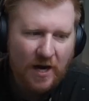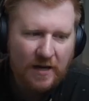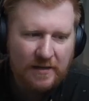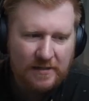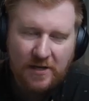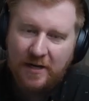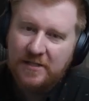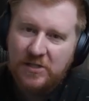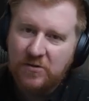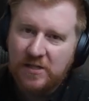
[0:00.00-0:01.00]
as
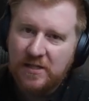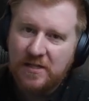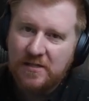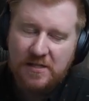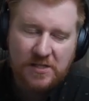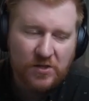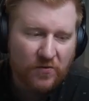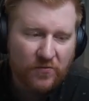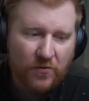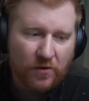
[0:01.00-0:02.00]
useless as the
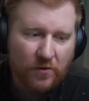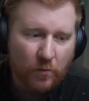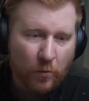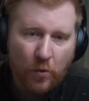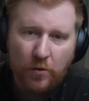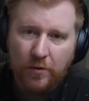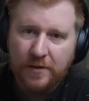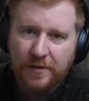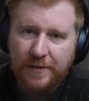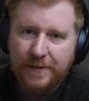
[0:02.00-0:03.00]
0-4 ward
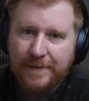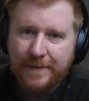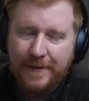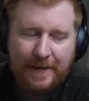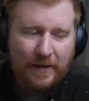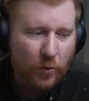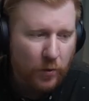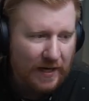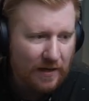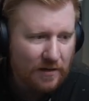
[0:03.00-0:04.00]

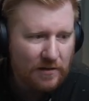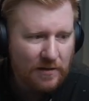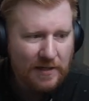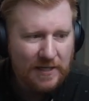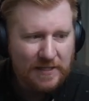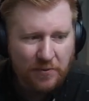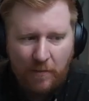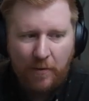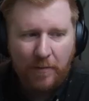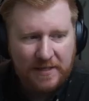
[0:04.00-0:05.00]
queen. It's
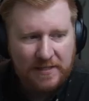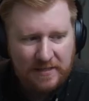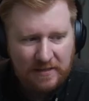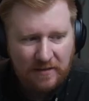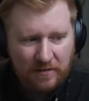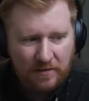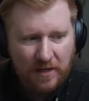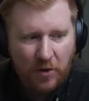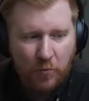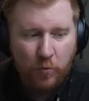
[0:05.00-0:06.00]
probably still a
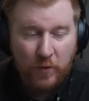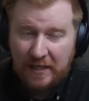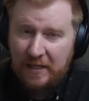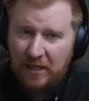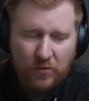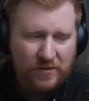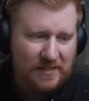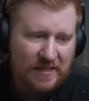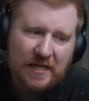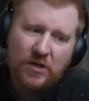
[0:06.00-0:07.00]
really low
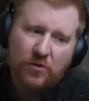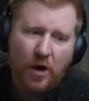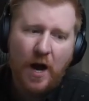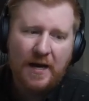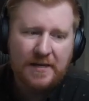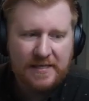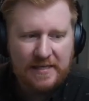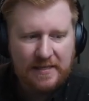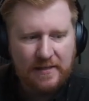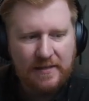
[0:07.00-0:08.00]
C or high
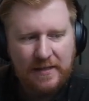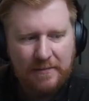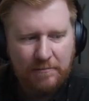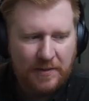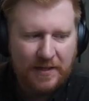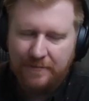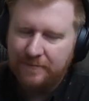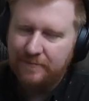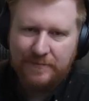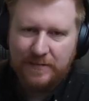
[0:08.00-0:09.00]
D, but
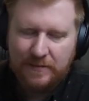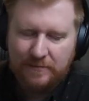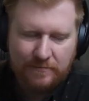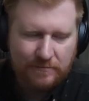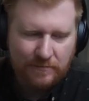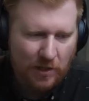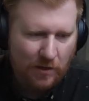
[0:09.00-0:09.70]
no.